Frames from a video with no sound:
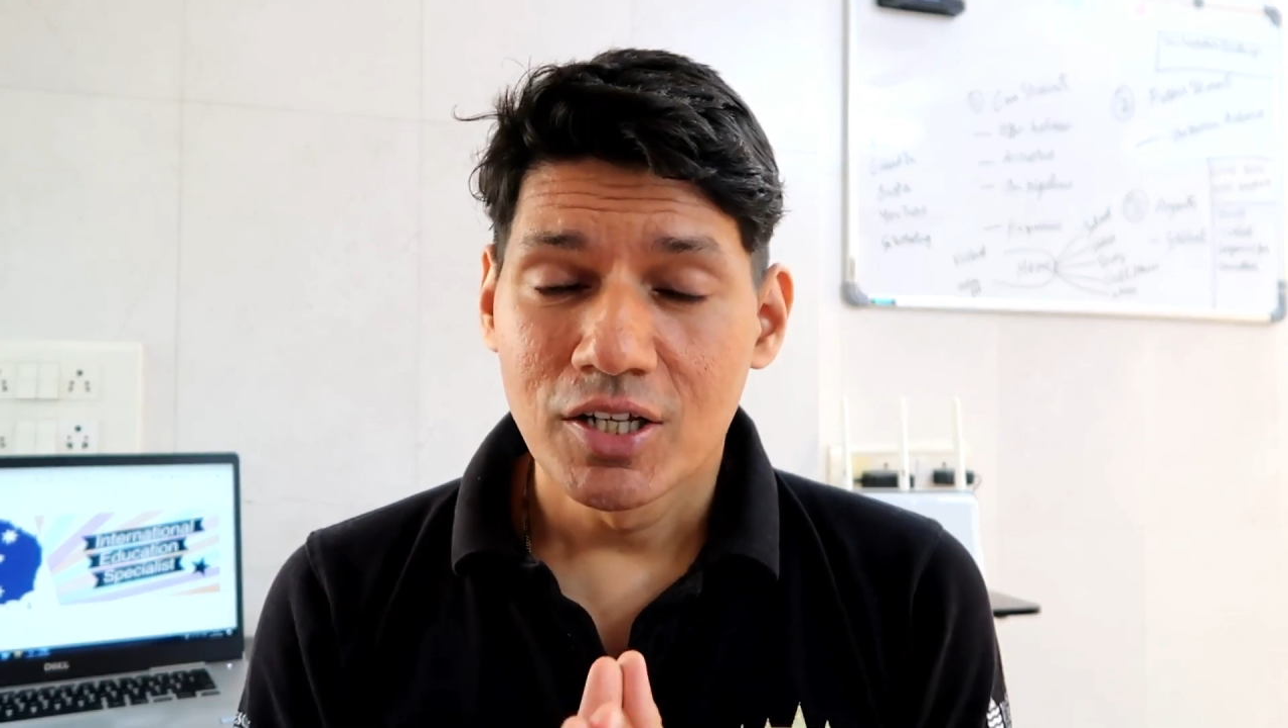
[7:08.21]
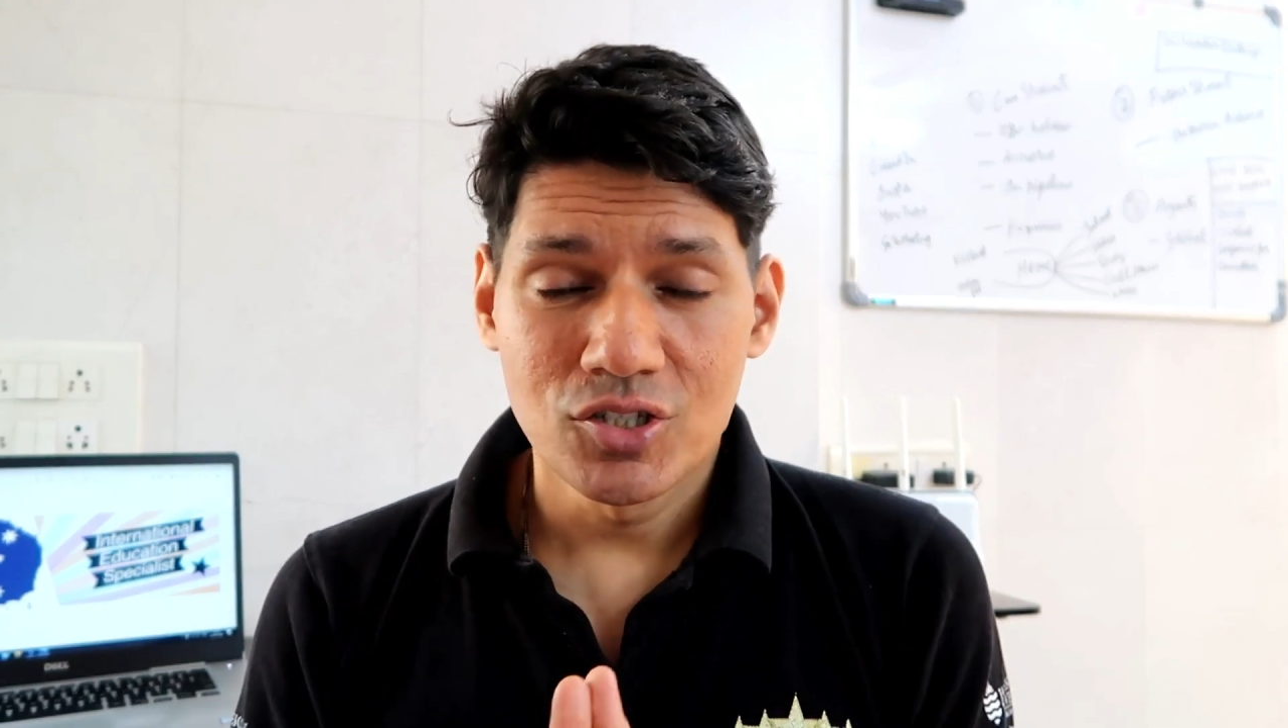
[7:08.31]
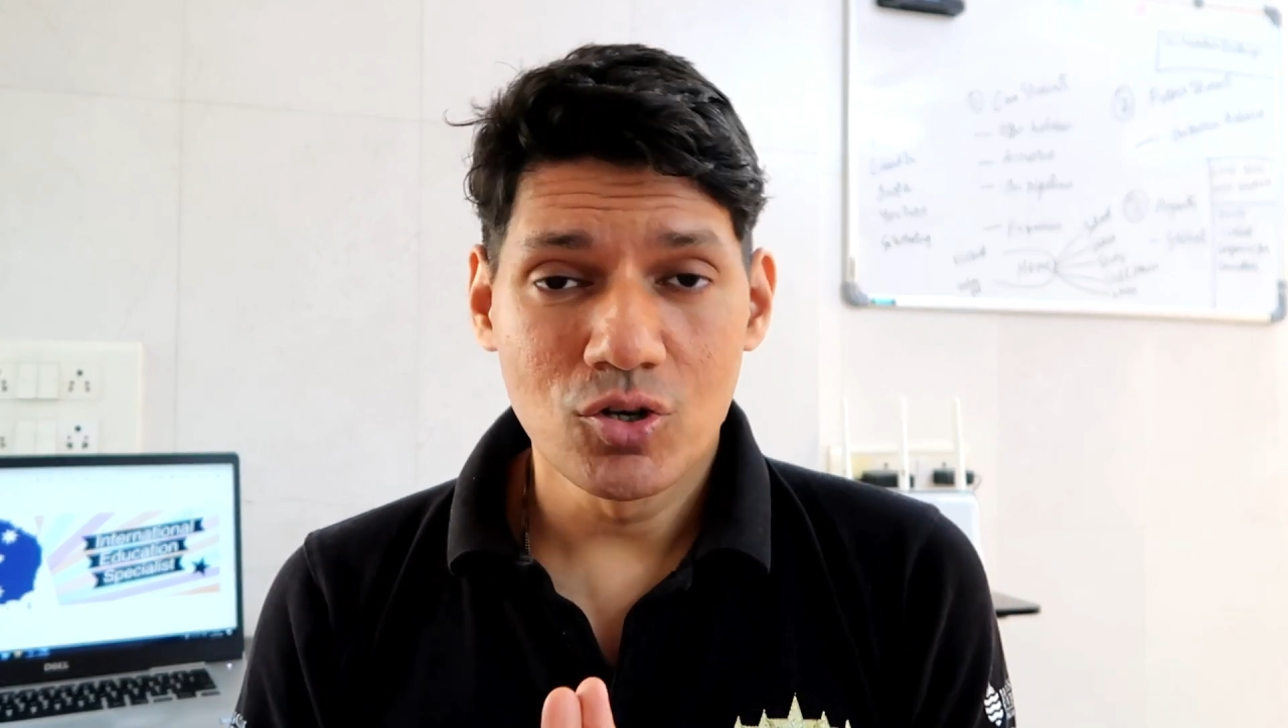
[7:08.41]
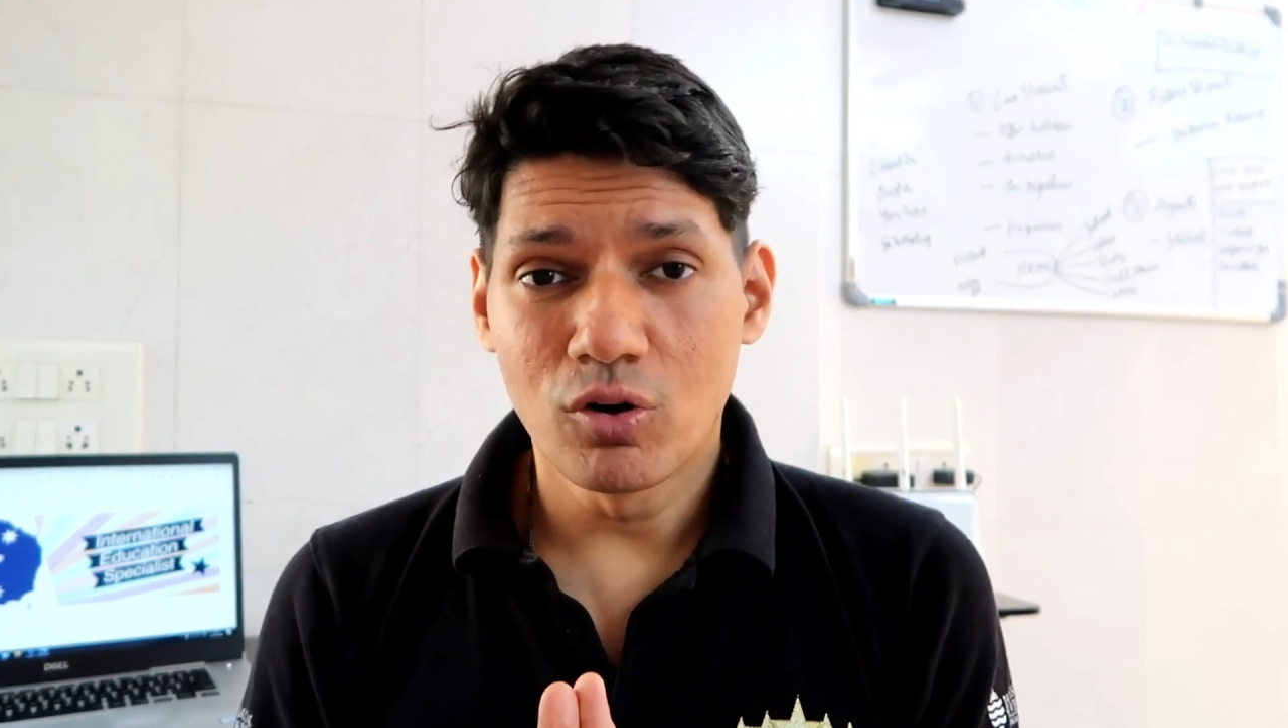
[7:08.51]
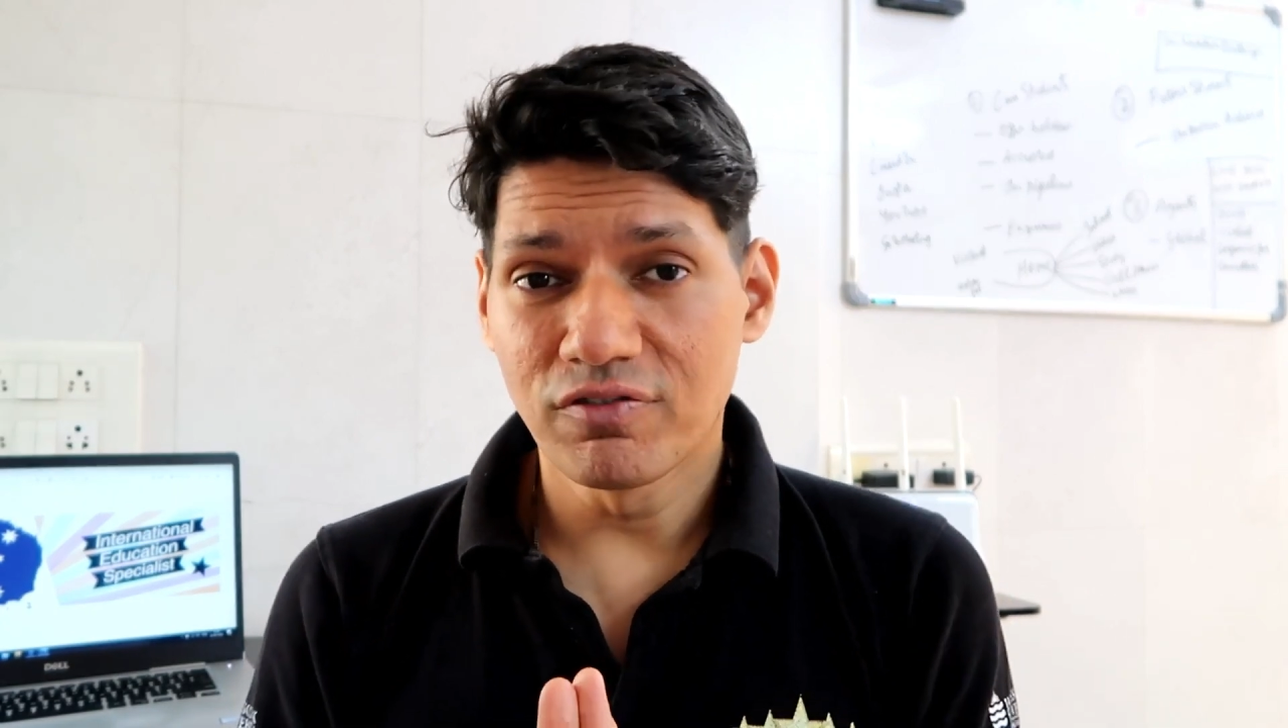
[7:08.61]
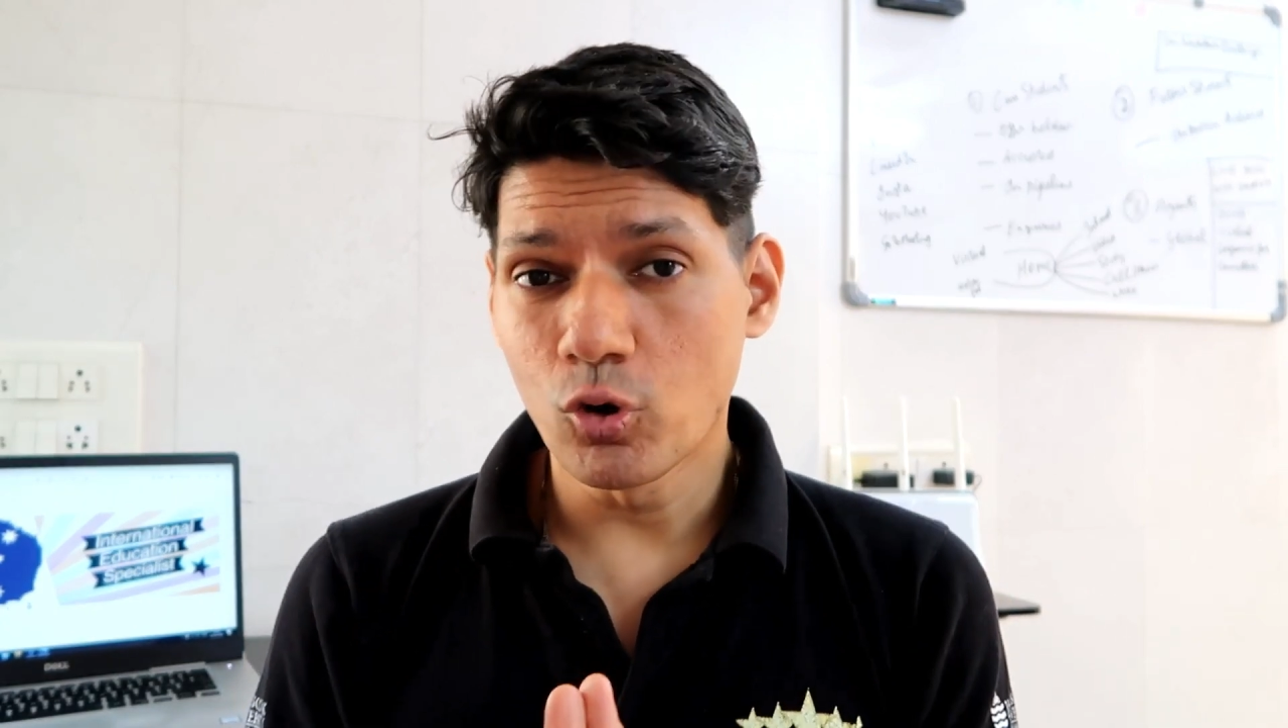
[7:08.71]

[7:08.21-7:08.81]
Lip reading: So of